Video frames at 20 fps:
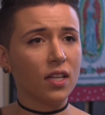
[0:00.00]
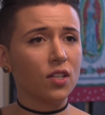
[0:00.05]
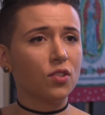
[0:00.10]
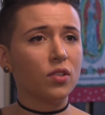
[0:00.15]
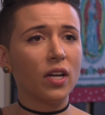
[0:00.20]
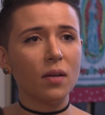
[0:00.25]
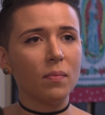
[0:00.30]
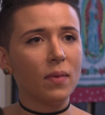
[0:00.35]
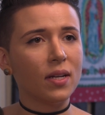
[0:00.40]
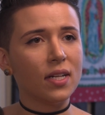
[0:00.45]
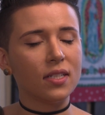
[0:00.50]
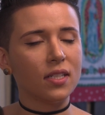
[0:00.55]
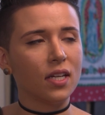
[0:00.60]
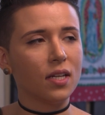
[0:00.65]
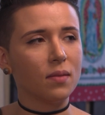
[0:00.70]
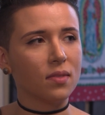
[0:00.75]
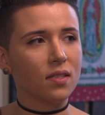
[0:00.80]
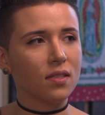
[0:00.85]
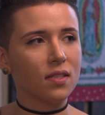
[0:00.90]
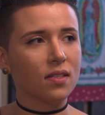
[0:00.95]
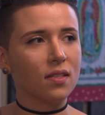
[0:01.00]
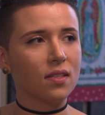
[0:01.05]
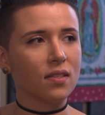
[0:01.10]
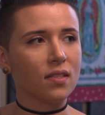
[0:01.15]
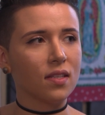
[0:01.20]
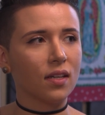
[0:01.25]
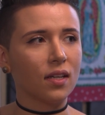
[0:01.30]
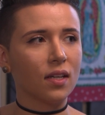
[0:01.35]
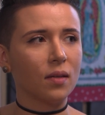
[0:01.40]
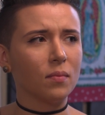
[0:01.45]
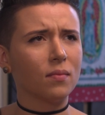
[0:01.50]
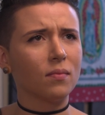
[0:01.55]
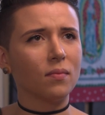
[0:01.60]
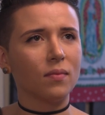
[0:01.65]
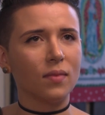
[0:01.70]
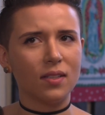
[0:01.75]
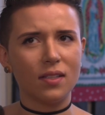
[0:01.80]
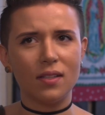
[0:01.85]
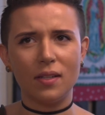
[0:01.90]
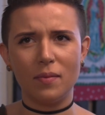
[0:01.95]
tried many times, and this is like, I'm
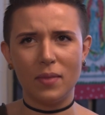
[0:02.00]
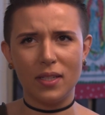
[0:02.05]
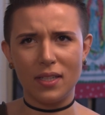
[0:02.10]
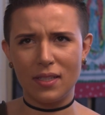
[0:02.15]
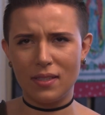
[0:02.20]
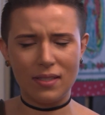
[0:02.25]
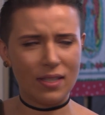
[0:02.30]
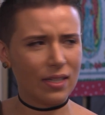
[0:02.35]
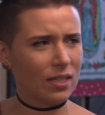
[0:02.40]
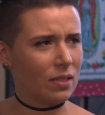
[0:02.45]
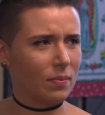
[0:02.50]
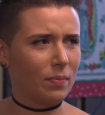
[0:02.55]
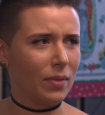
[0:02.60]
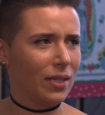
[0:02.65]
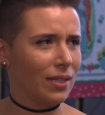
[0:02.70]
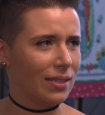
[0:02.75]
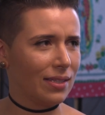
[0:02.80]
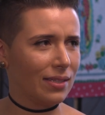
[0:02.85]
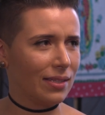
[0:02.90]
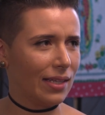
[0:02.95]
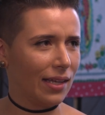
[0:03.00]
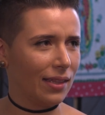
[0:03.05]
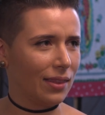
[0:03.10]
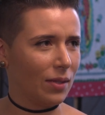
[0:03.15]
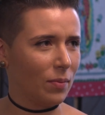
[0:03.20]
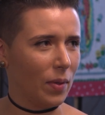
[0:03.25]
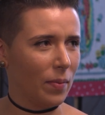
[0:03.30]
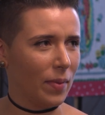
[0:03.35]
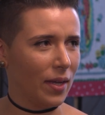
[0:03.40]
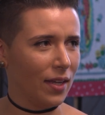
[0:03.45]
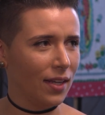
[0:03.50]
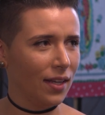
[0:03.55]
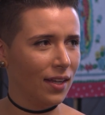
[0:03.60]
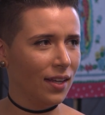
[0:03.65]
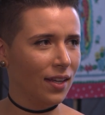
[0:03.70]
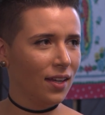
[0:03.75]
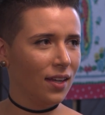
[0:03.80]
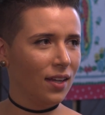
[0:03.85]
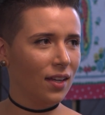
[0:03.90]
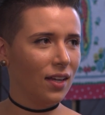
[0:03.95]
like 6 months at the moment.
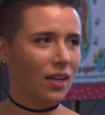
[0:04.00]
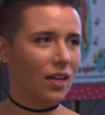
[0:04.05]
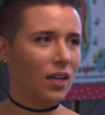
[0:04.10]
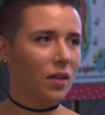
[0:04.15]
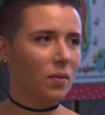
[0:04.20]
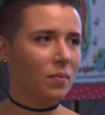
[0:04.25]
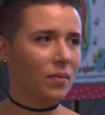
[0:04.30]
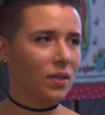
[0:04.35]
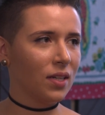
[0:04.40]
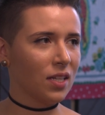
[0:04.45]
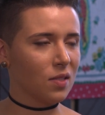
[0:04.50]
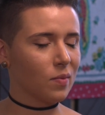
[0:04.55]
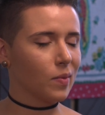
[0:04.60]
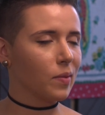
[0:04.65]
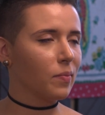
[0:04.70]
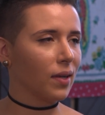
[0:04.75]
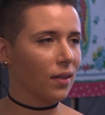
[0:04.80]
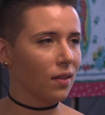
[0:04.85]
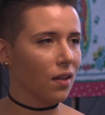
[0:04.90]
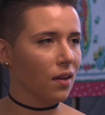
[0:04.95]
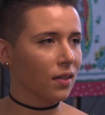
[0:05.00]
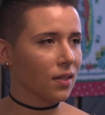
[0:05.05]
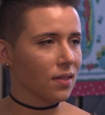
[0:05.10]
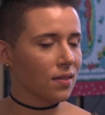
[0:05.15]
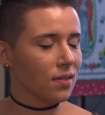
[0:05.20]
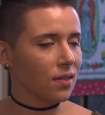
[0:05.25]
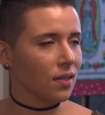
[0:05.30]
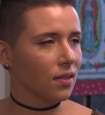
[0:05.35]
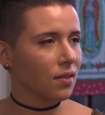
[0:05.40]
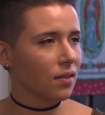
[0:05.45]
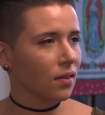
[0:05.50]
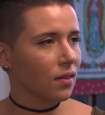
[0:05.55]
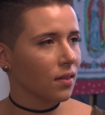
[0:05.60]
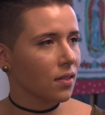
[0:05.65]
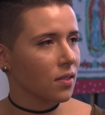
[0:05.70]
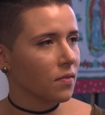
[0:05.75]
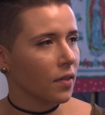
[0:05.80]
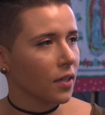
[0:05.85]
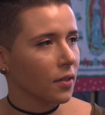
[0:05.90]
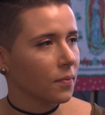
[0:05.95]
Gotcha. And it's been my longest stint
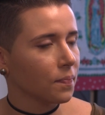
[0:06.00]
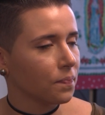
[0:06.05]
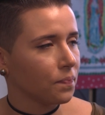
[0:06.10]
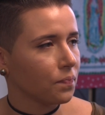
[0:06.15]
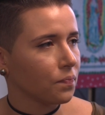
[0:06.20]
this far.